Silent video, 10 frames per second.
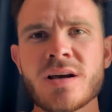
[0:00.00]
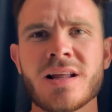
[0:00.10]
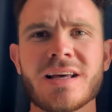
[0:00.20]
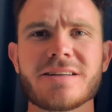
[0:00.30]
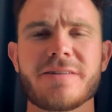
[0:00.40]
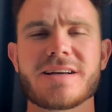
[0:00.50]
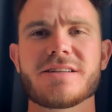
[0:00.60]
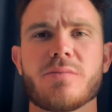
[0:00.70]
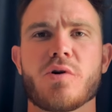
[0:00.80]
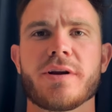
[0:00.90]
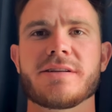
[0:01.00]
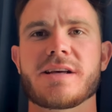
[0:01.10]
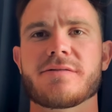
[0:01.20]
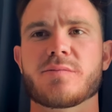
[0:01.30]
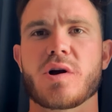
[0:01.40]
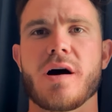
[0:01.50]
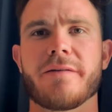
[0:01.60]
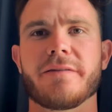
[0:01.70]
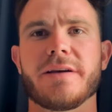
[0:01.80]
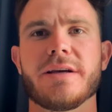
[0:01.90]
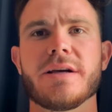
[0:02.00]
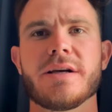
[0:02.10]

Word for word: I like to fast in the mornings, have some coffee,